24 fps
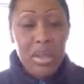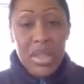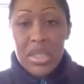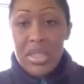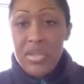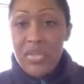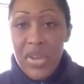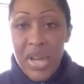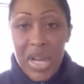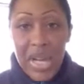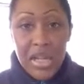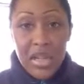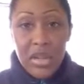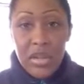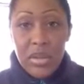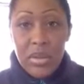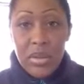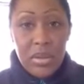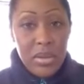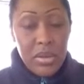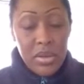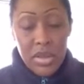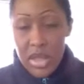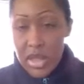that's fine.
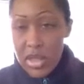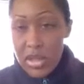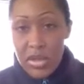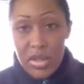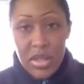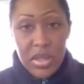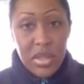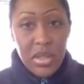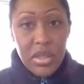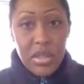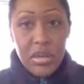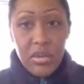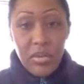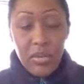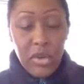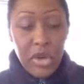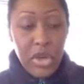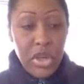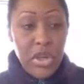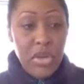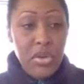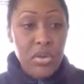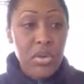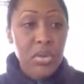Then this isn't for
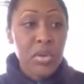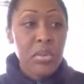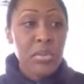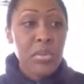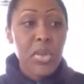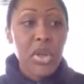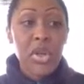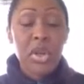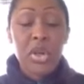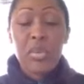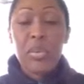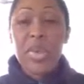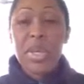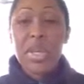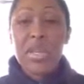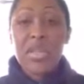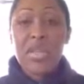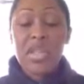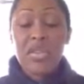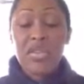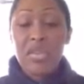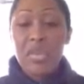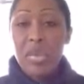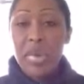you,
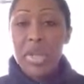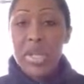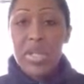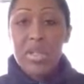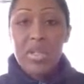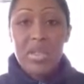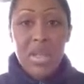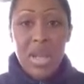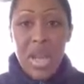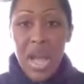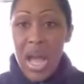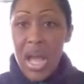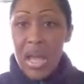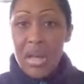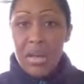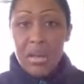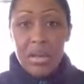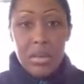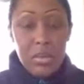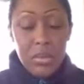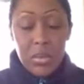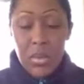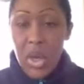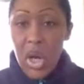because everybody's
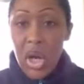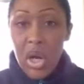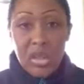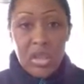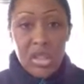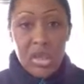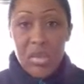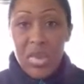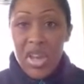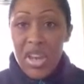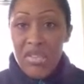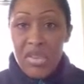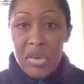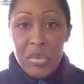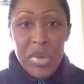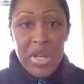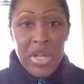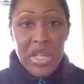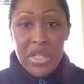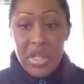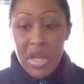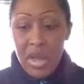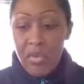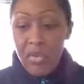not called to me,
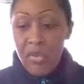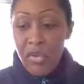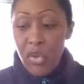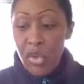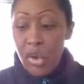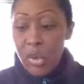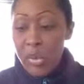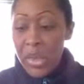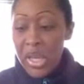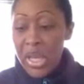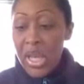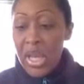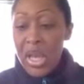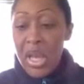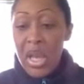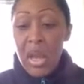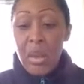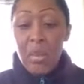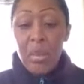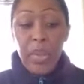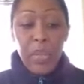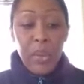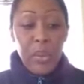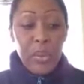everybody's not for me.
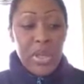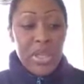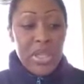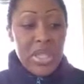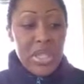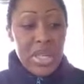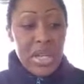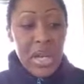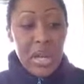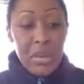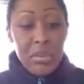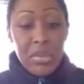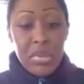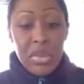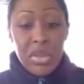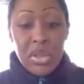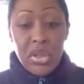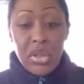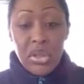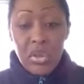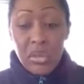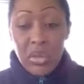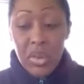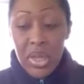But the reason I'm
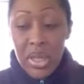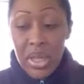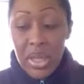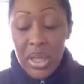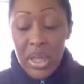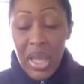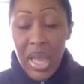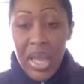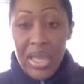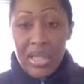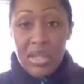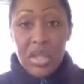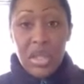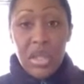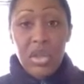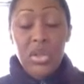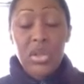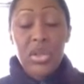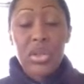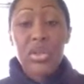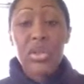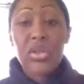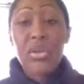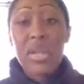asking
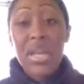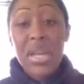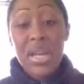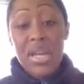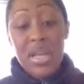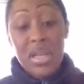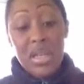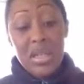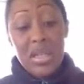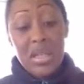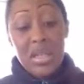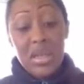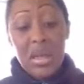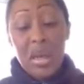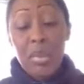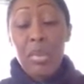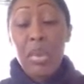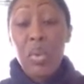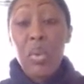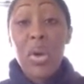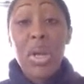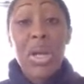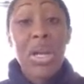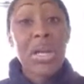you to do that is,
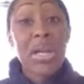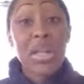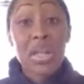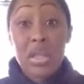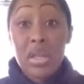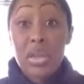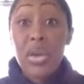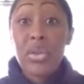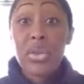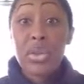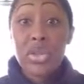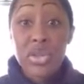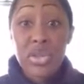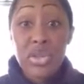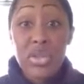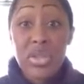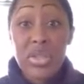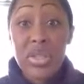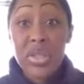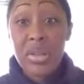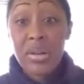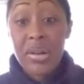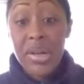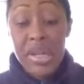number one, I need to know that you're
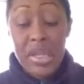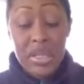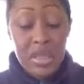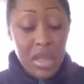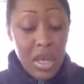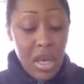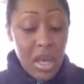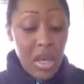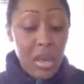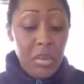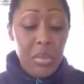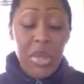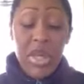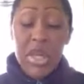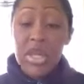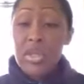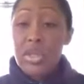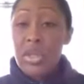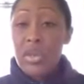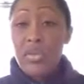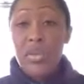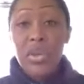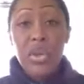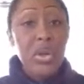serious.
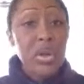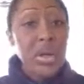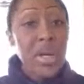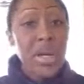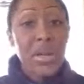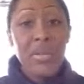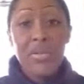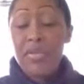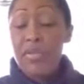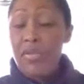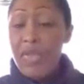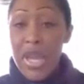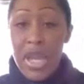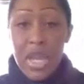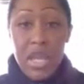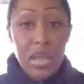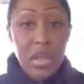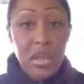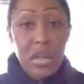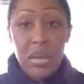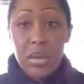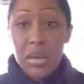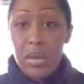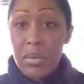Because if you don't have
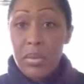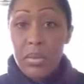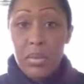faith,